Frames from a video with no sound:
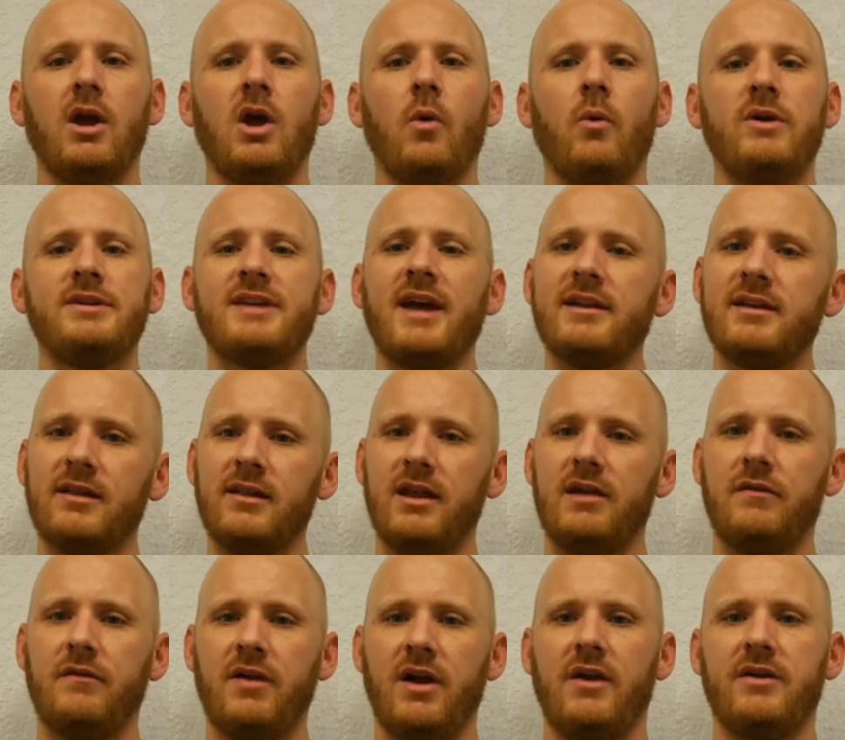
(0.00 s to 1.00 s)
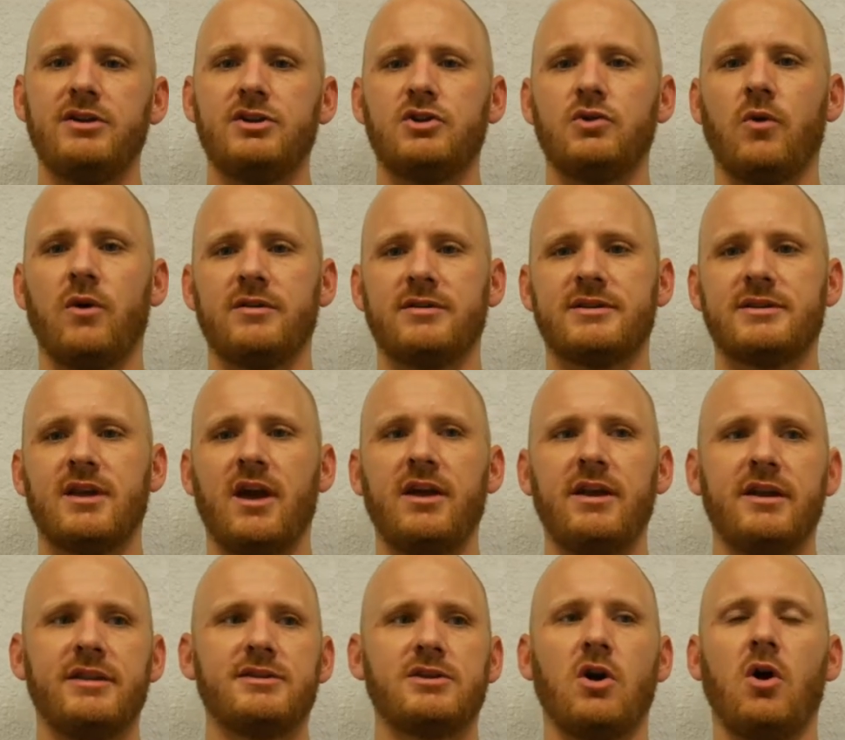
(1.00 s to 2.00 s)
We tend to live very short
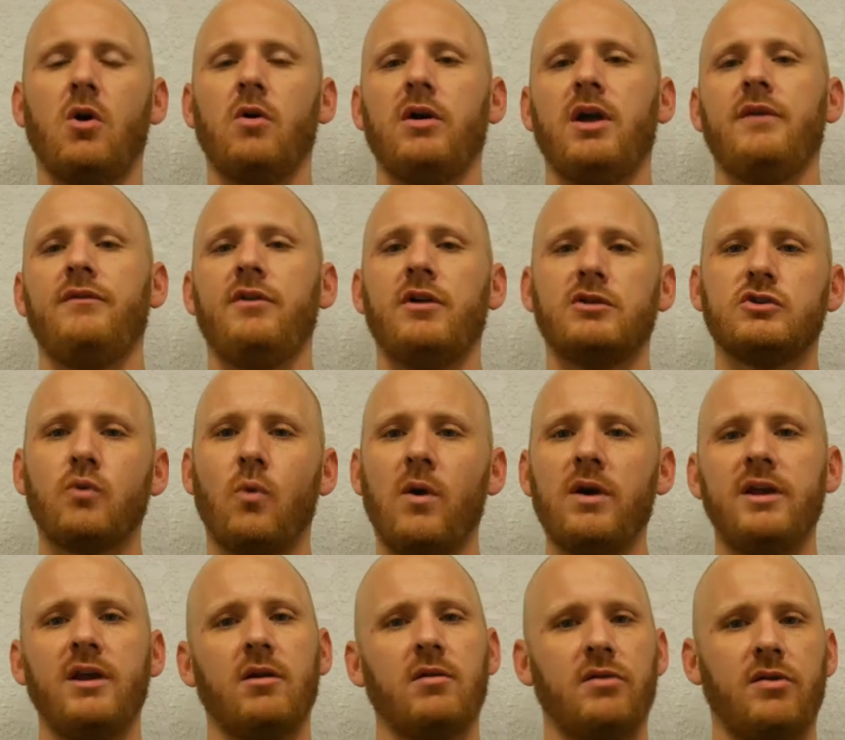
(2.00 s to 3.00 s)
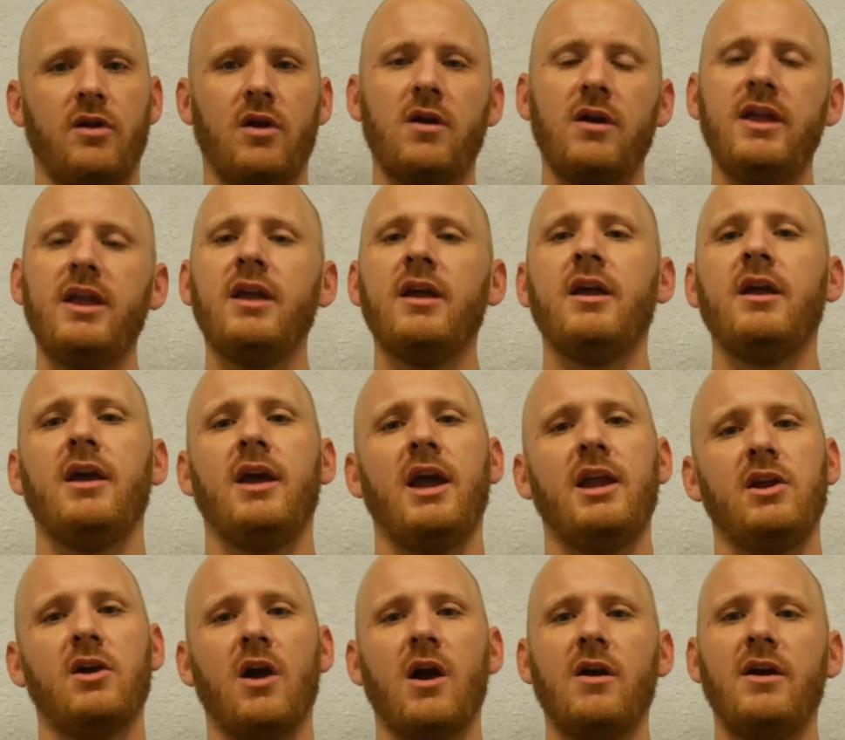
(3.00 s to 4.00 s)
sighted. So if you're 20 or 30 and
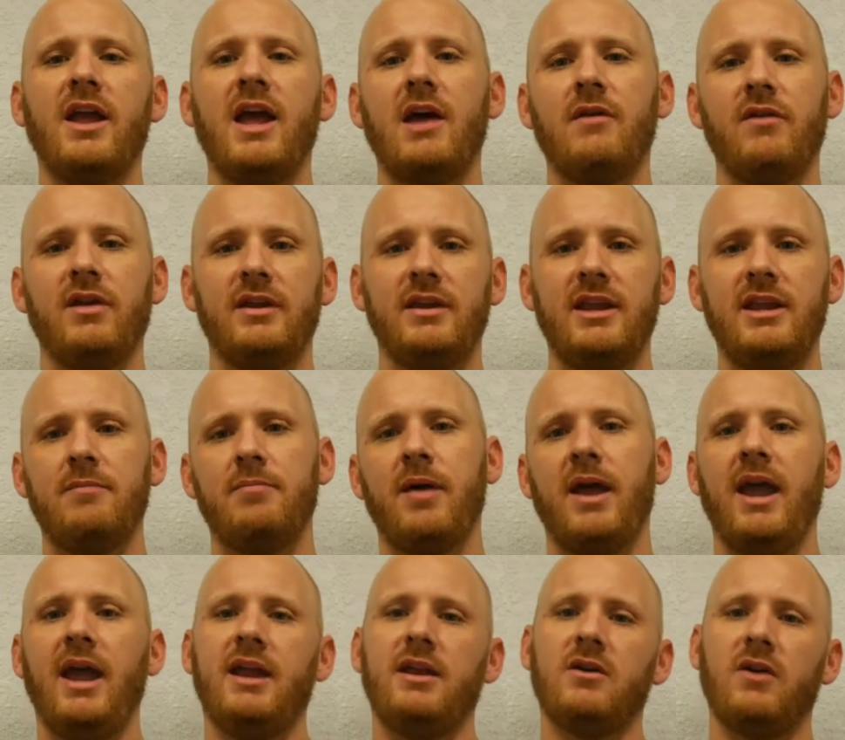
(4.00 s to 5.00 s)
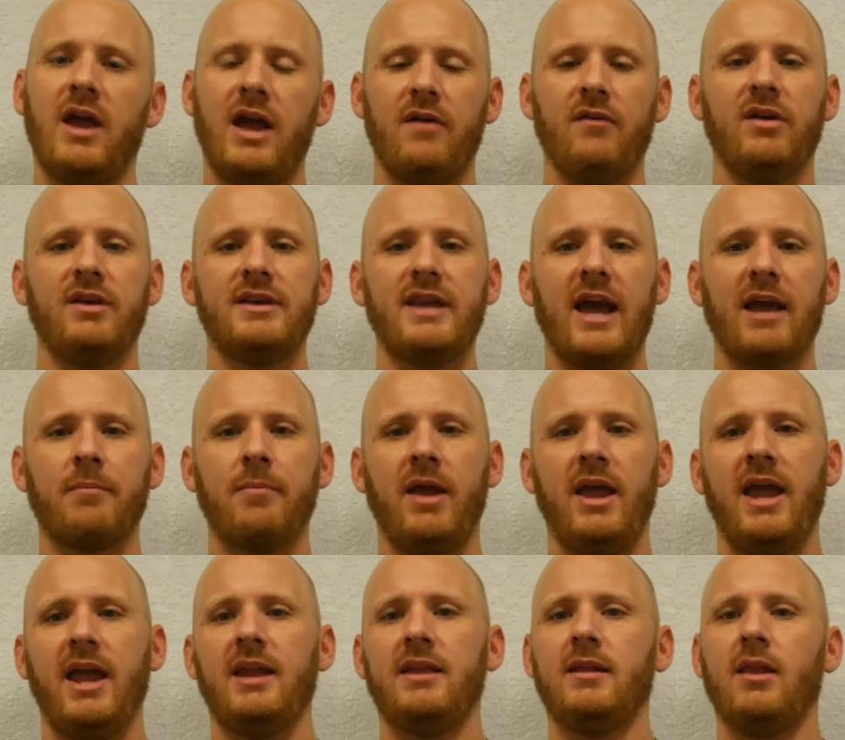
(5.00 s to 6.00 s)
you're already having knee pain, you're having neck
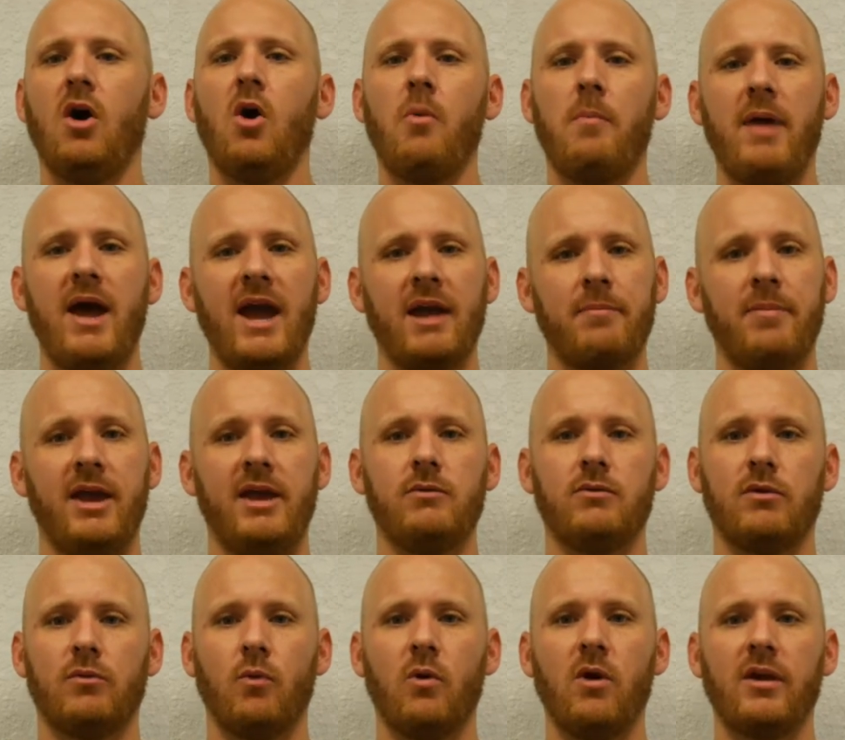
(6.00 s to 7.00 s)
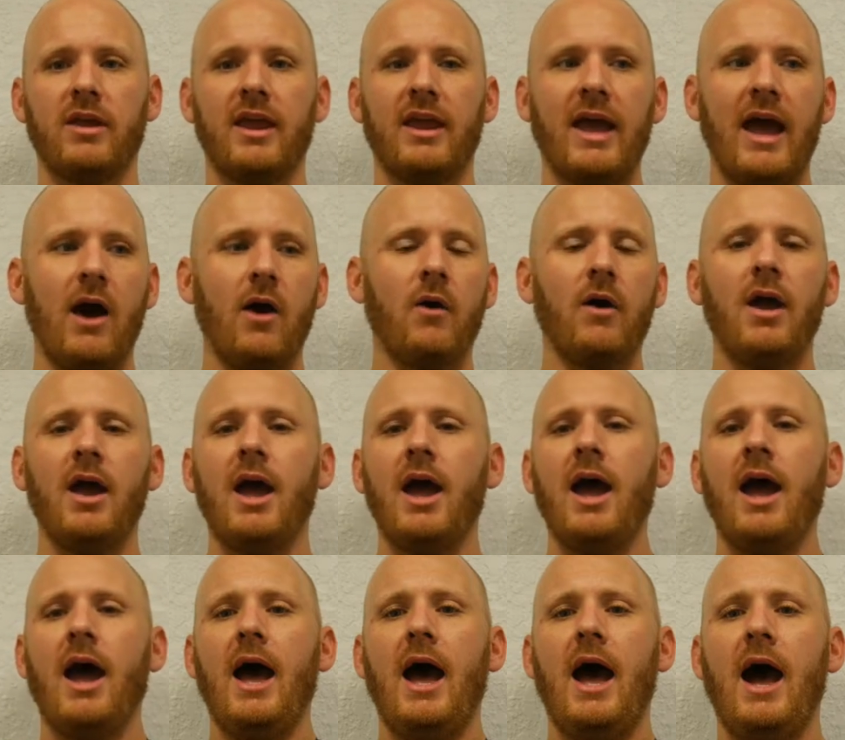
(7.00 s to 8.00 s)
pain, low back pain with working out,
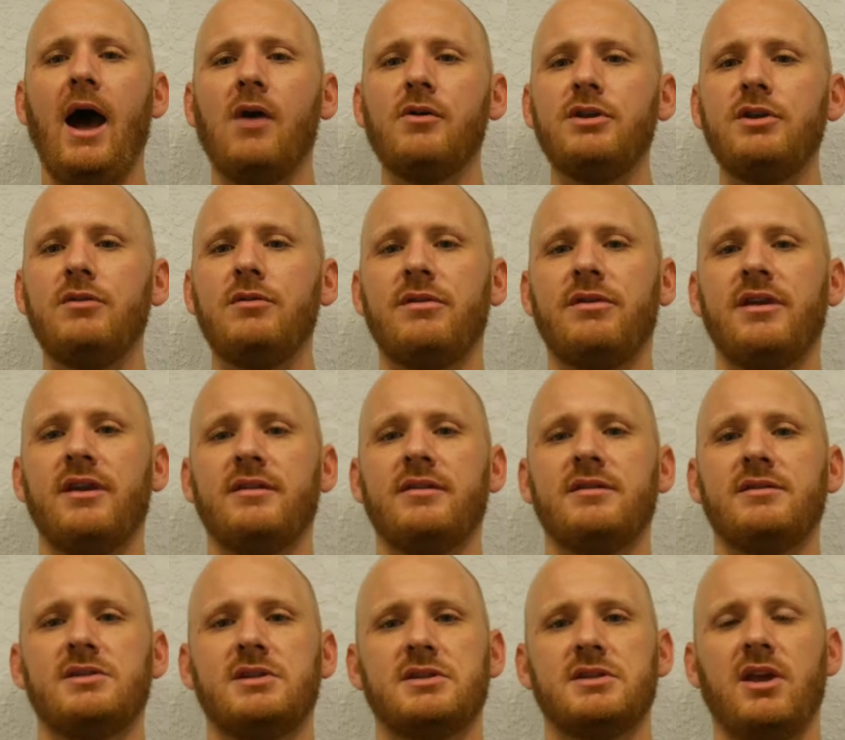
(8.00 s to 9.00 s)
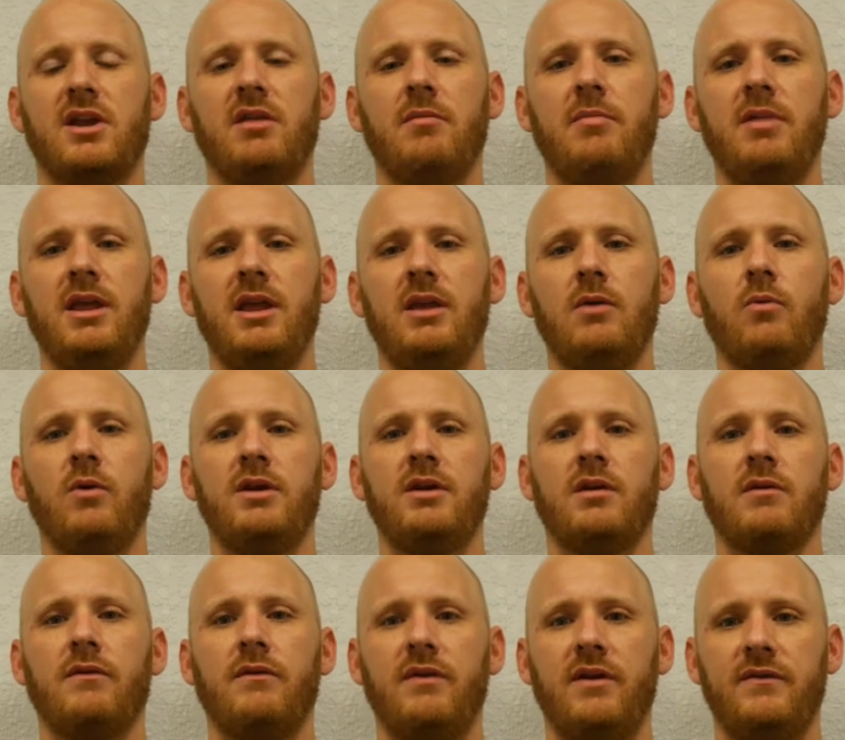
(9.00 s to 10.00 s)
how do you think this is going to be when you're
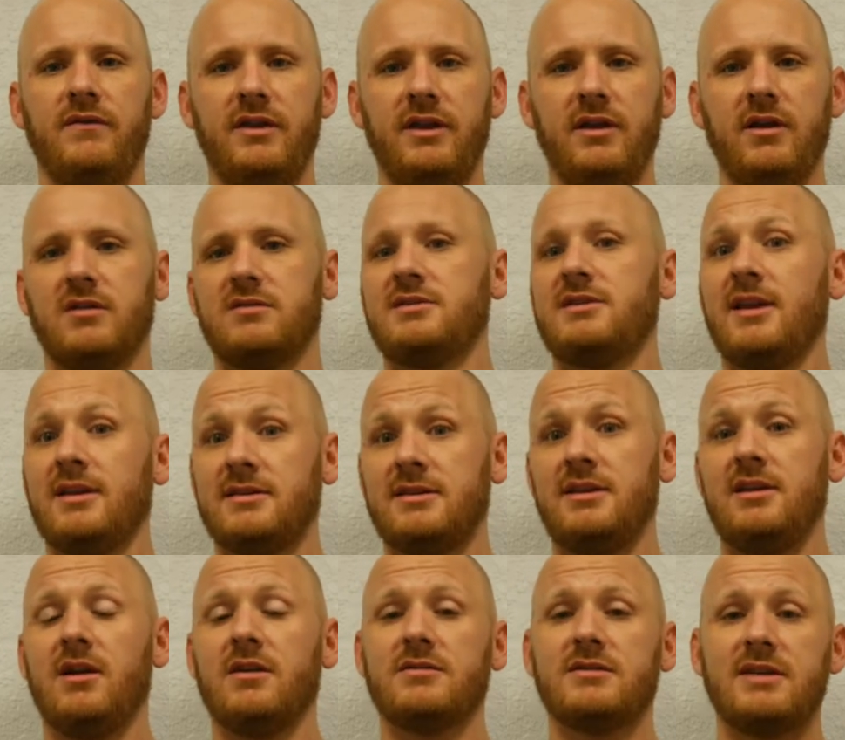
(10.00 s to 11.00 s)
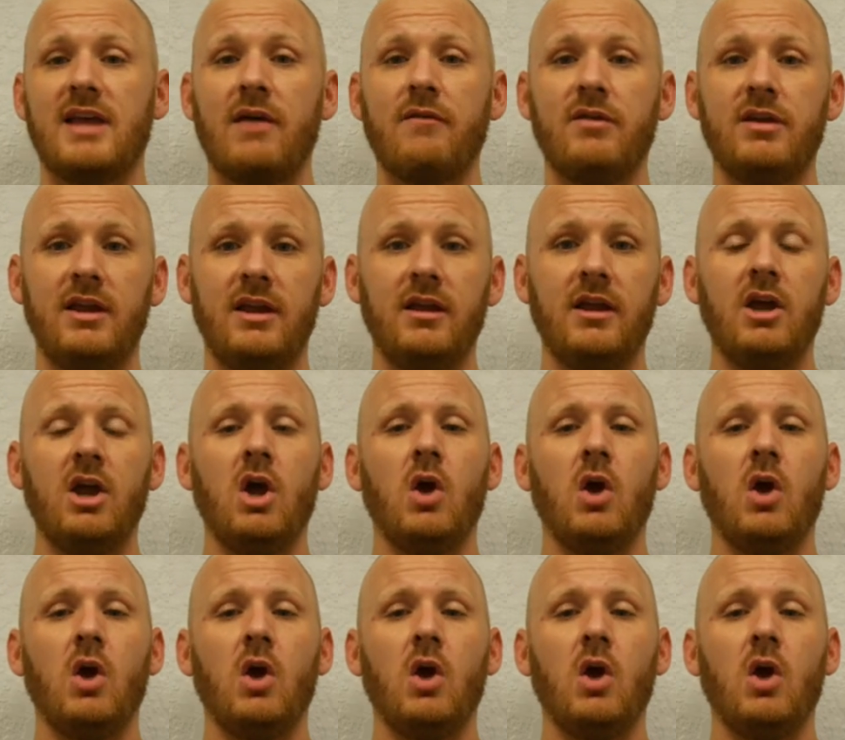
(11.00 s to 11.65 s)
50 or 60 or 70?